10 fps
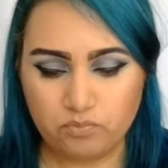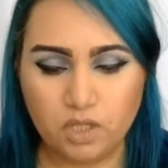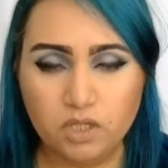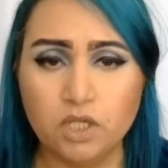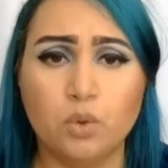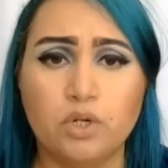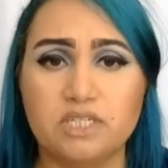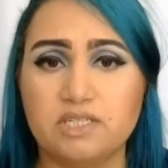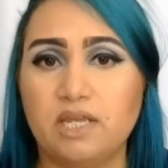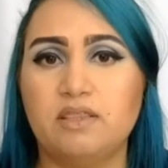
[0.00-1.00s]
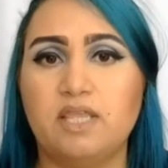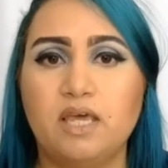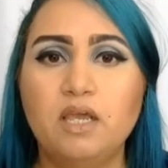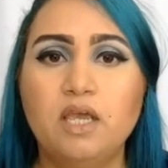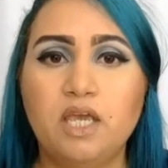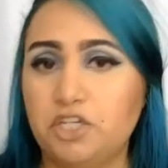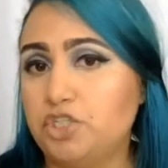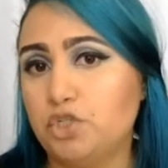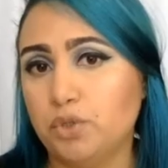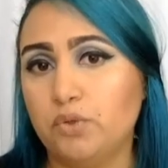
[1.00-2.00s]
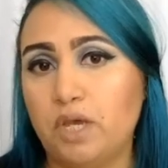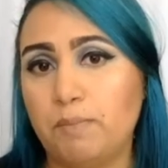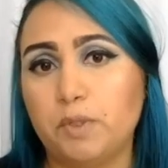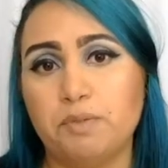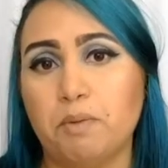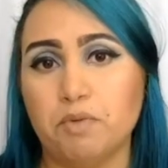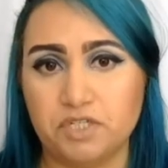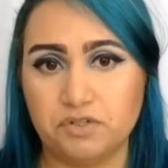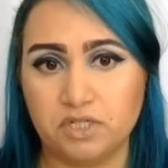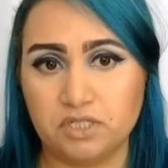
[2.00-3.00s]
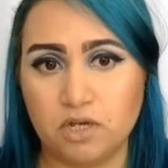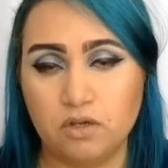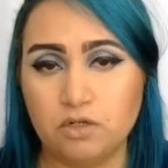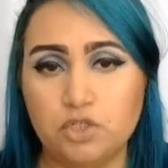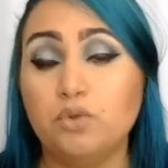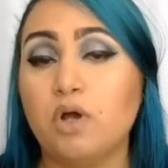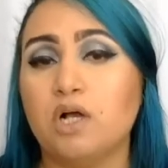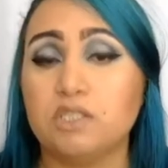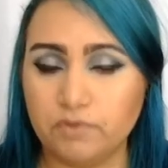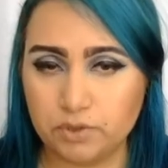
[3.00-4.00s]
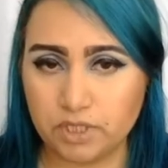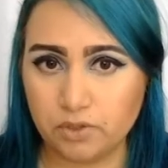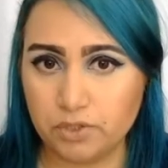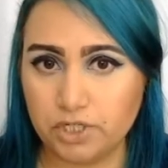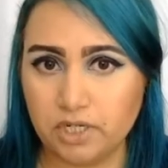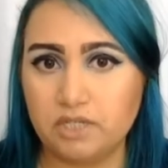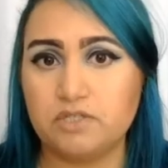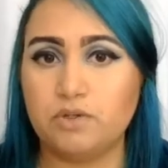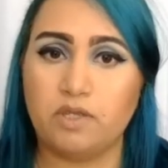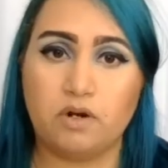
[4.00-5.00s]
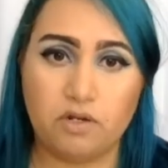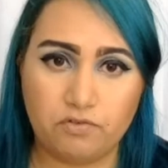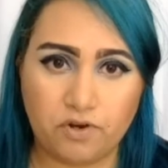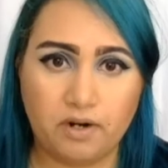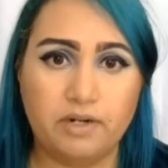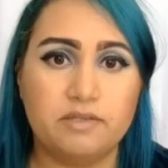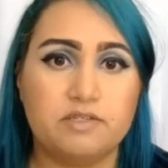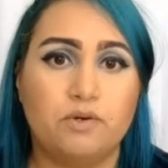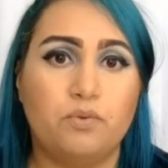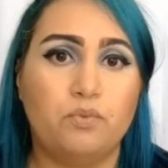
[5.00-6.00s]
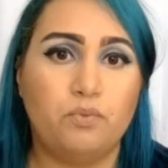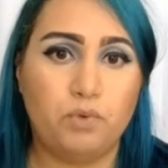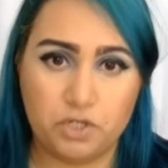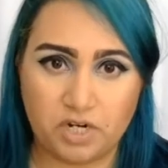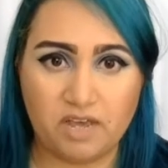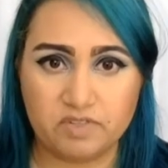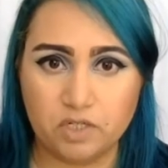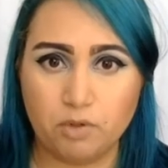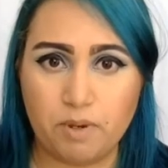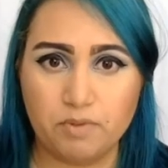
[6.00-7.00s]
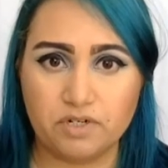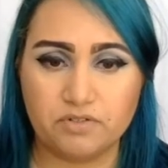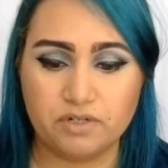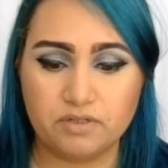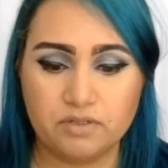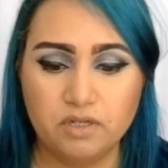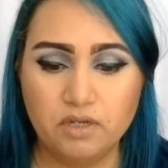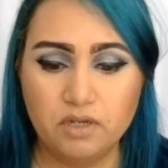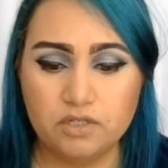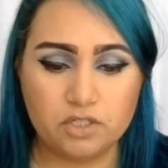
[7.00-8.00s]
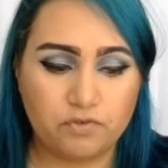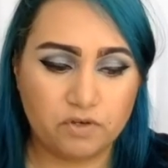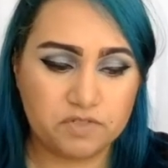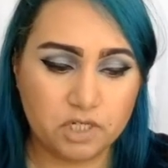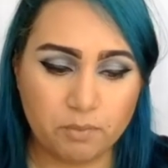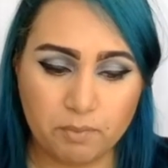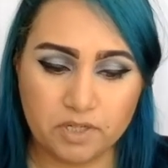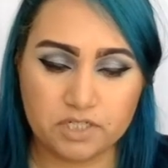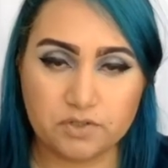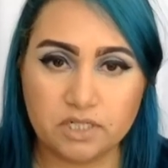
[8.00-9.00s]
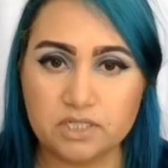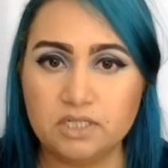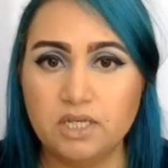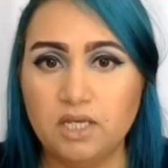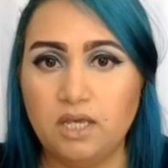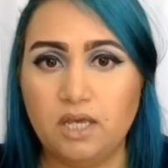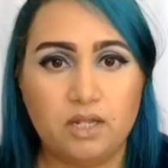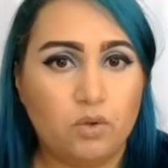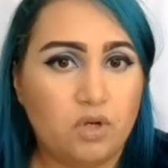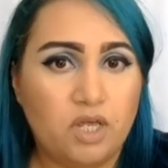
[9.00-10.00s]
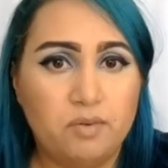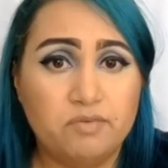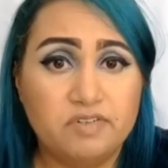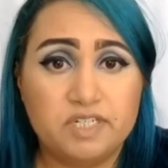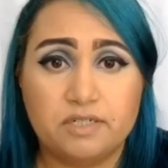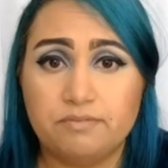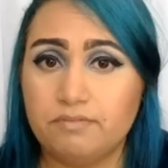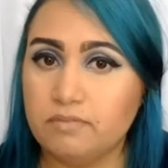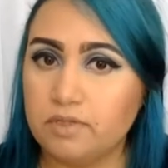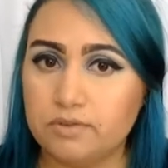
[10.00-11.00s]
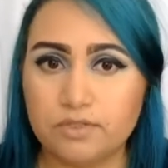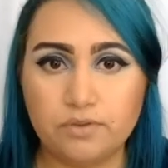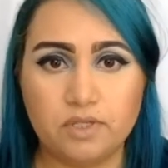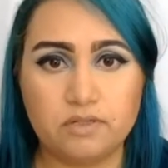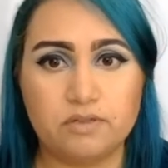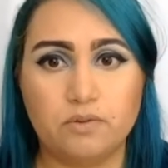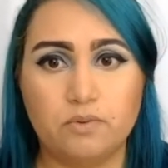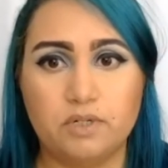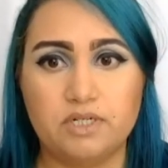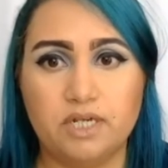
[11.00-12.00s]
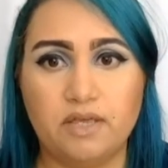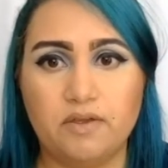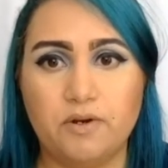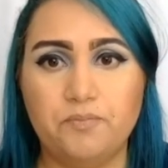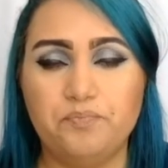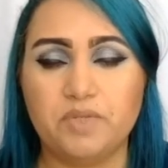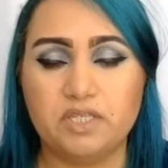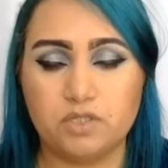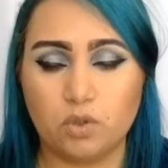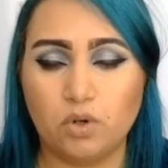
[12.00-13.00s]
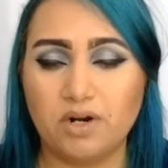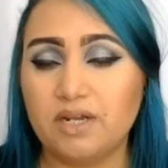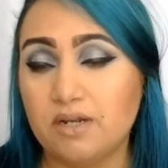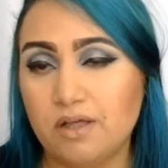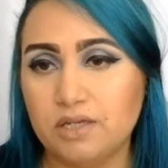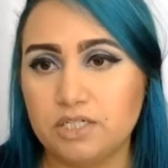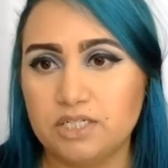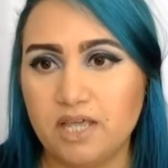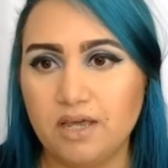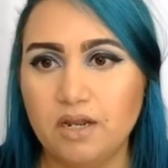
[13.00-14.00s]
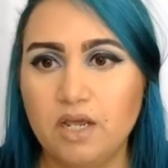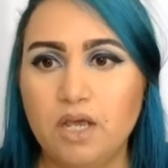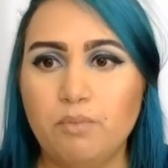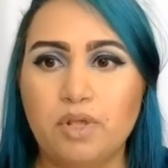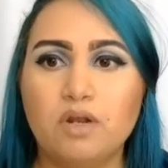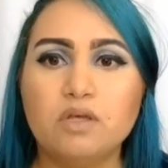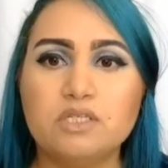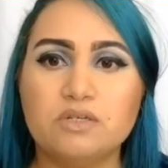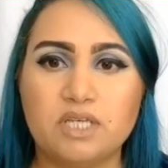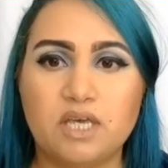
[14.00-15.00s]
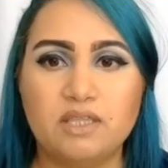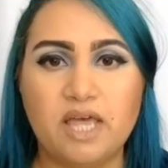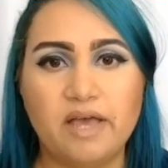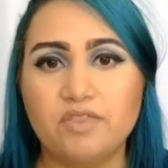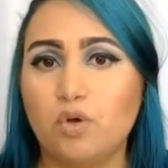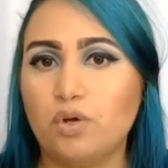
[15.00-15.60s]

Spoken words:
the court decided that it's true that multi-member districts do cause vote dilution, and so they're unfair, and so we should have single member districts. So if you have single member districts and the whole county provision, those two things don't work together. And so the court acknowledged that. But it also said that the whole